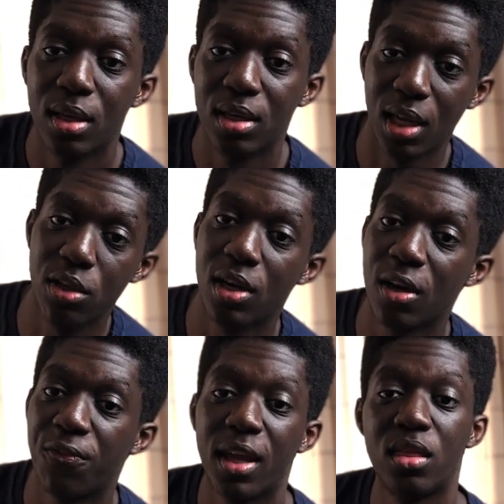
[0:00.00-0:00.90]
Now you got
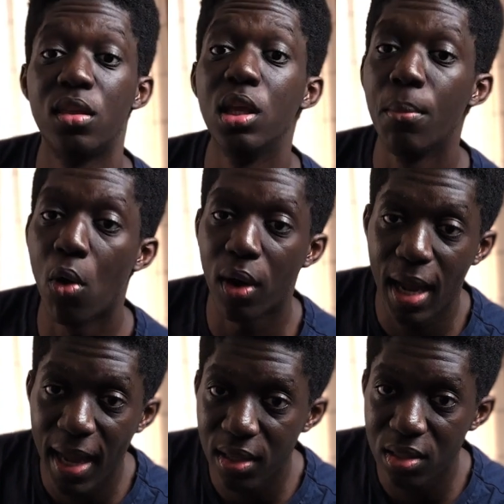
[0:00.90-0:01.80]
to fight 3 more
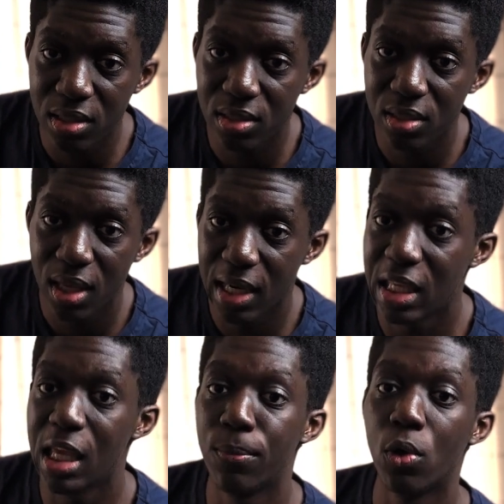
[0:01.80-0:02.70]
guys and
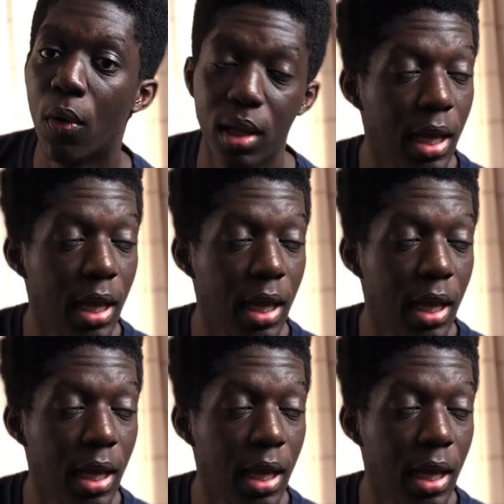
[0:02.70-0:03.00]
keep going.